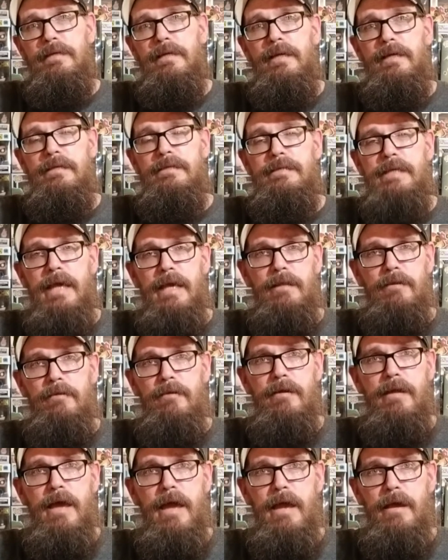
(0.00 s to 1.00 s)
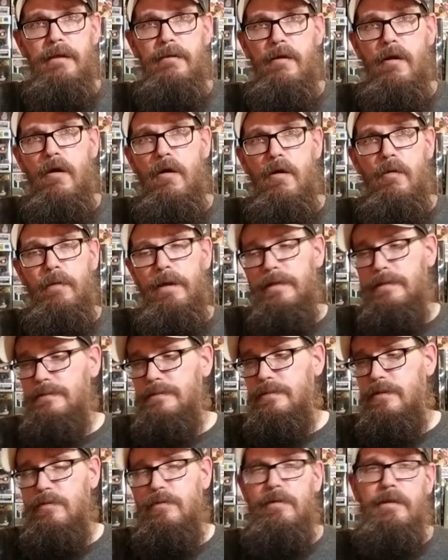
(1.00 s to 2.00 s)
and Taylor and I are always
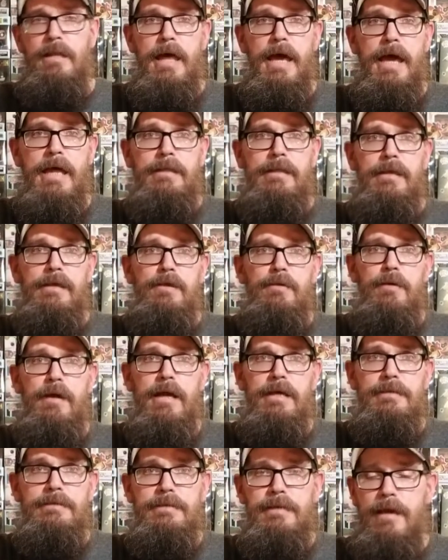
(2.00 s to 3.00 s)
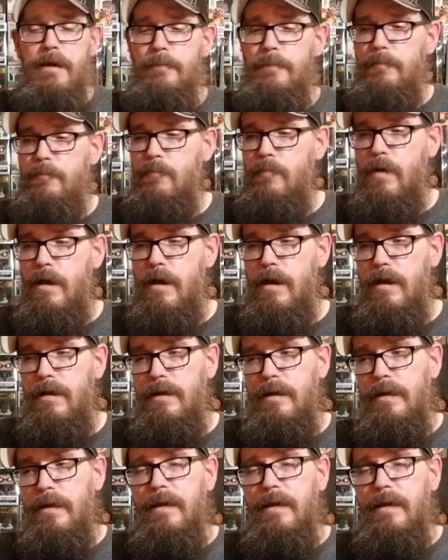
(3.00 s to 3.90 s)
so glad that you guys come and